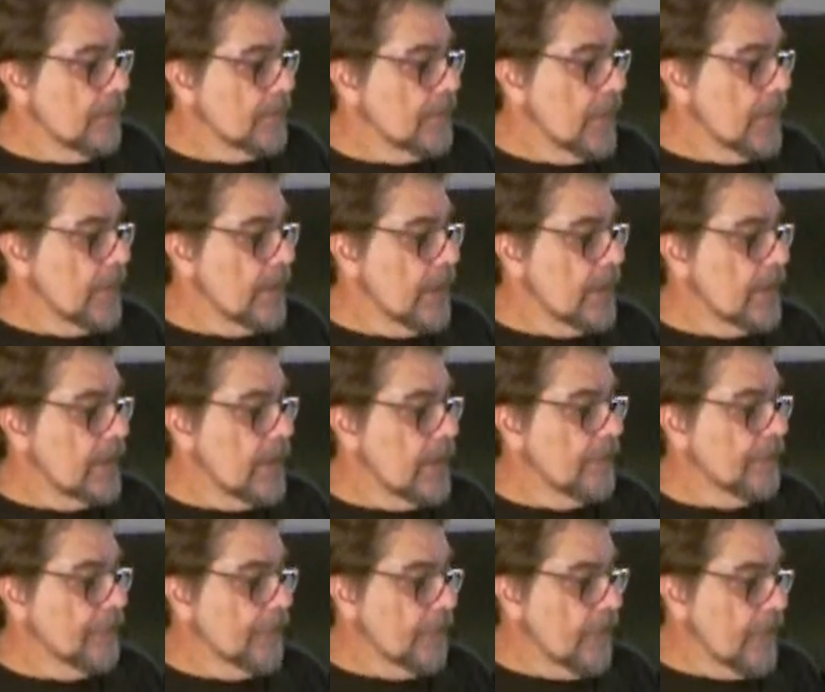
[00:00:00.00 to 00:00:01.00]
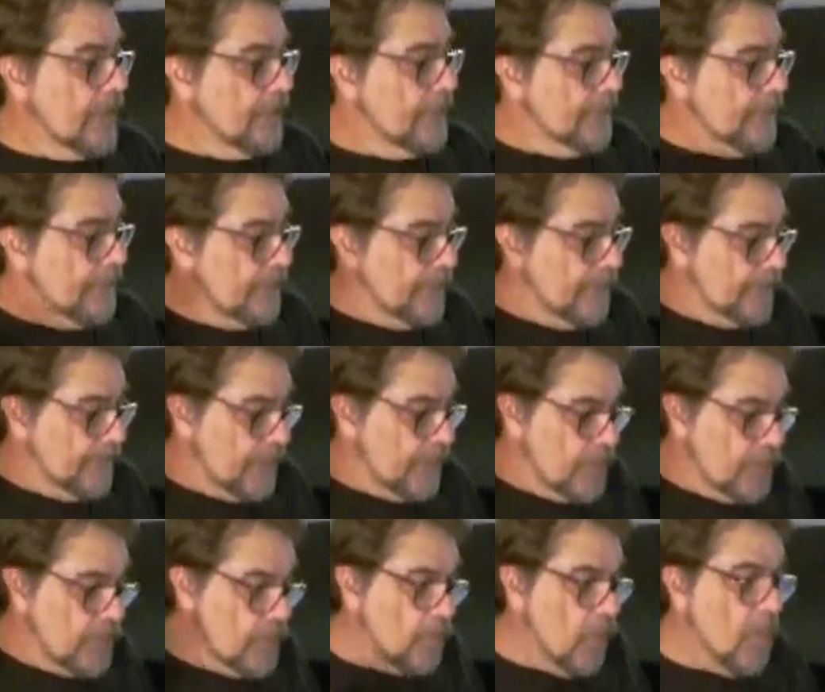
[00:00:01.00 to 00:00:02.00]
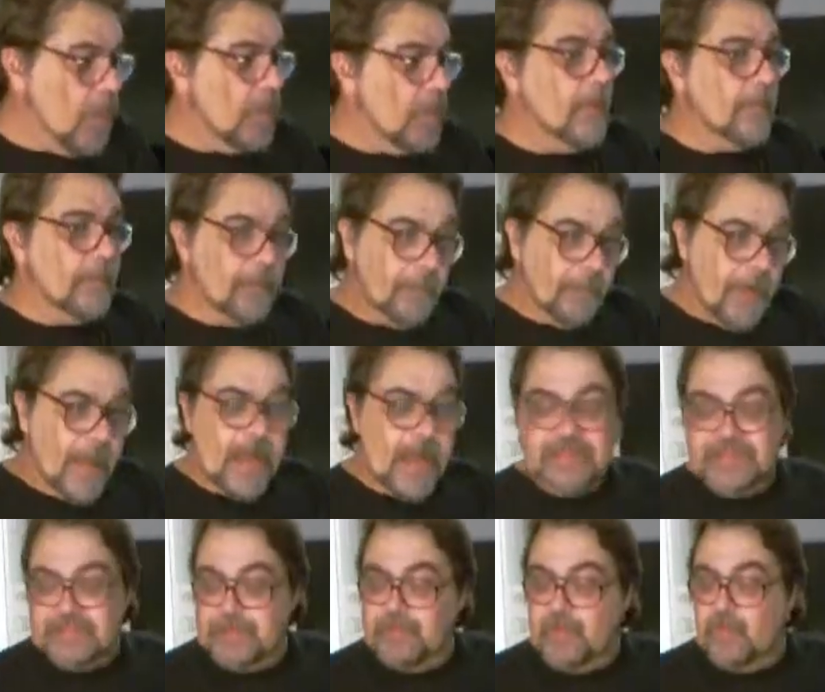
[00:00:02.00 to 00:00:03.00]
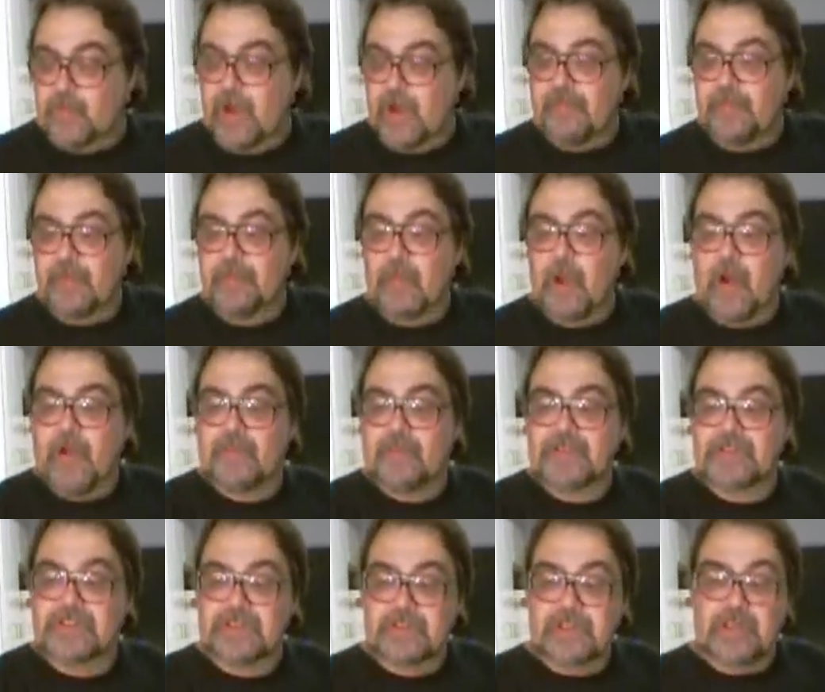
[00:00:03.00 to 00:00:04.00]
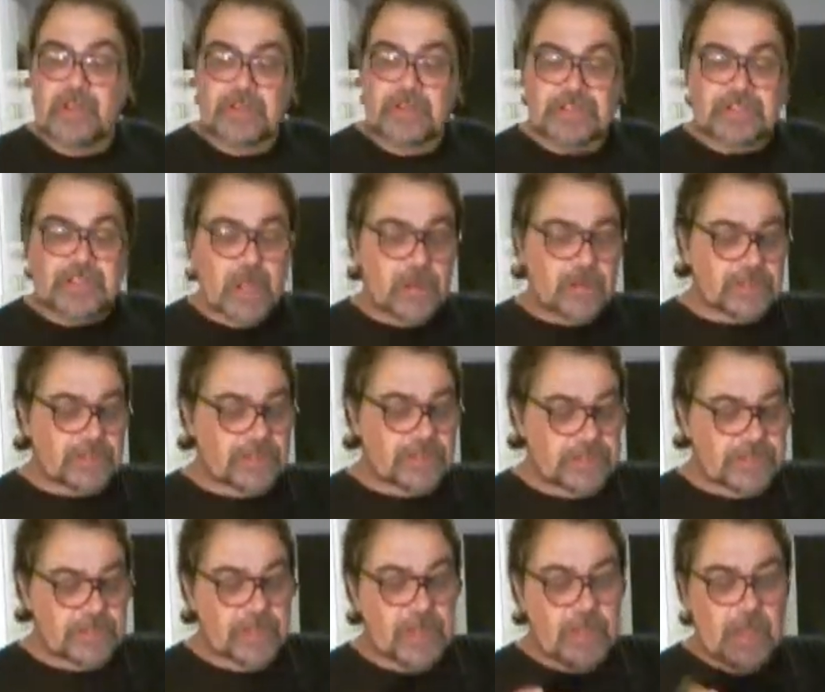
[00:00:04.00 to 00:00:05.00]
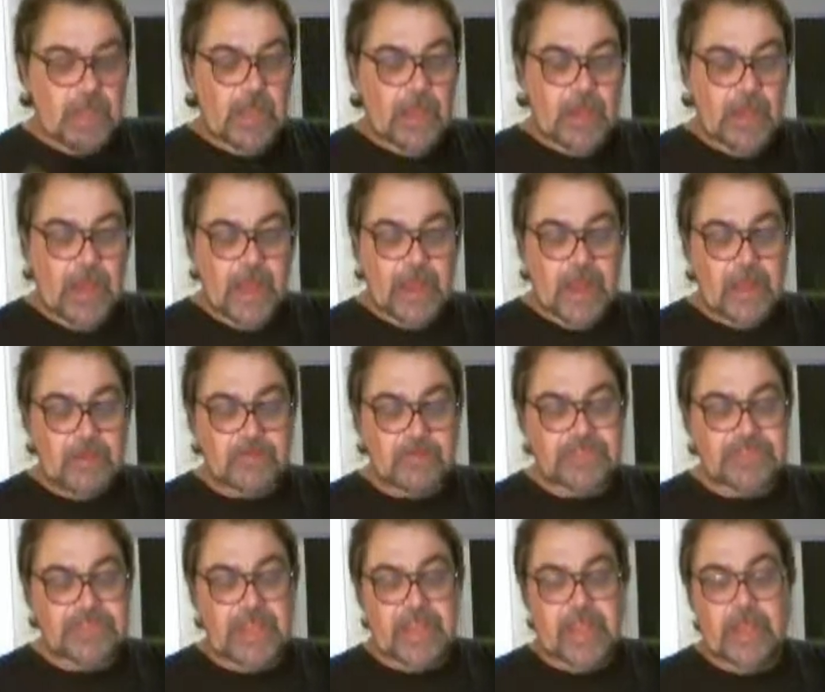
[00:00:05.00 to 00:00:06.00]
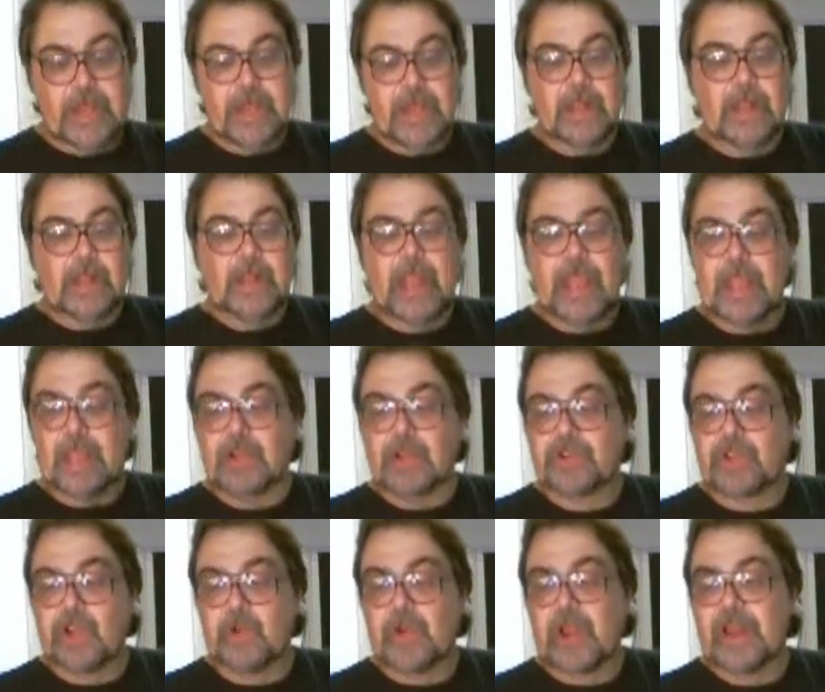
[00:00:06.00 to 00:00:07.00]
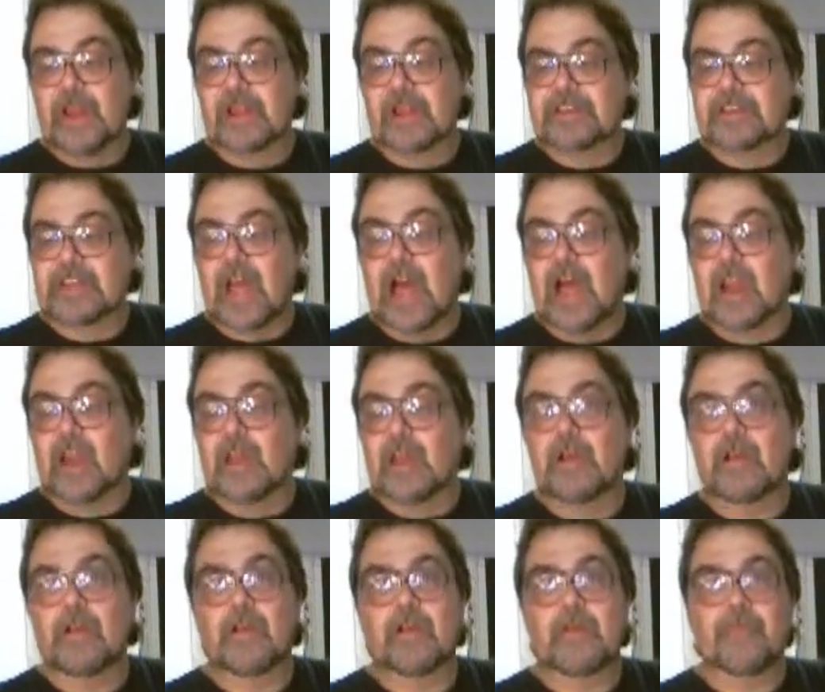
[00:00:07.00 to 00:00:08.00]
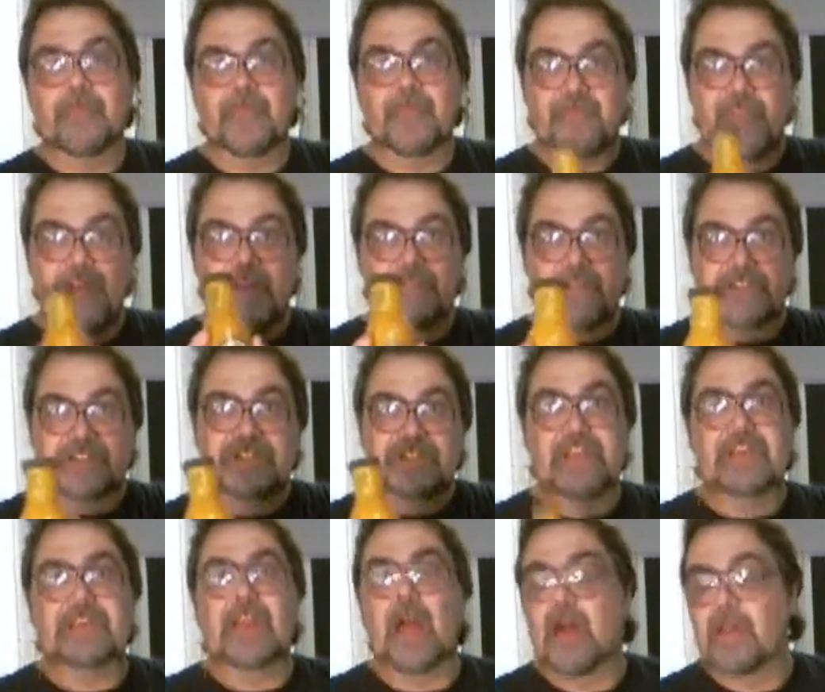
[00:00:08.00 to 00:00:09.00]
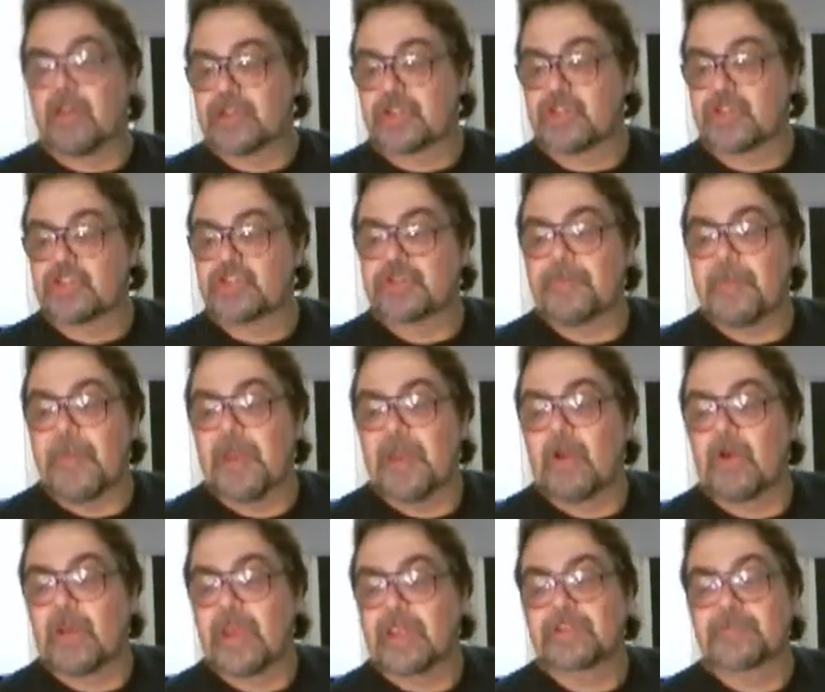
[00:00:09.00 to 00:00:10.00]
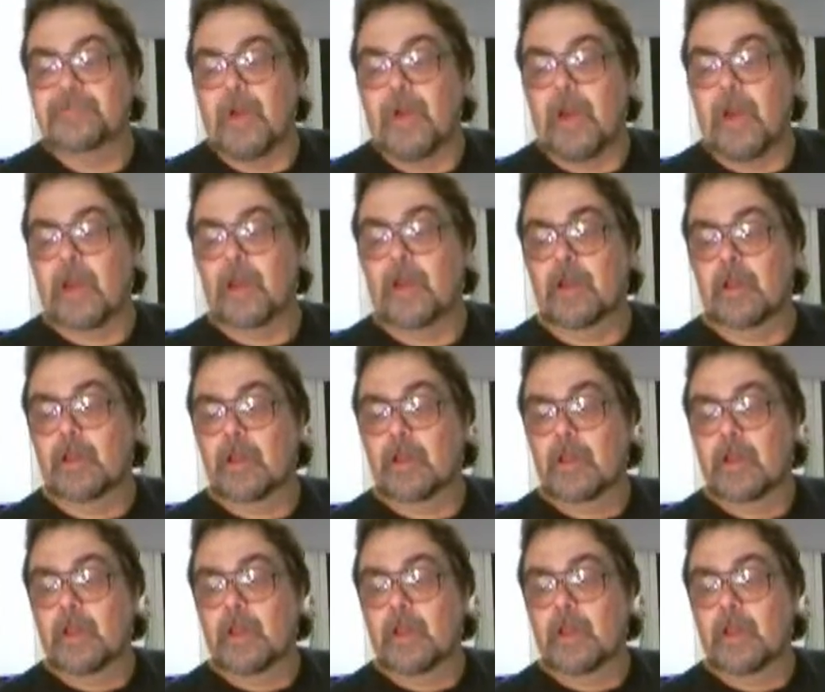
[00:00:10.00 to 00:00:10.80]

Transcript: If, if you want to buy some of Reverend Marvin's sauces, like I was saying, he going to donate a dollar for every $10 you spend on his product.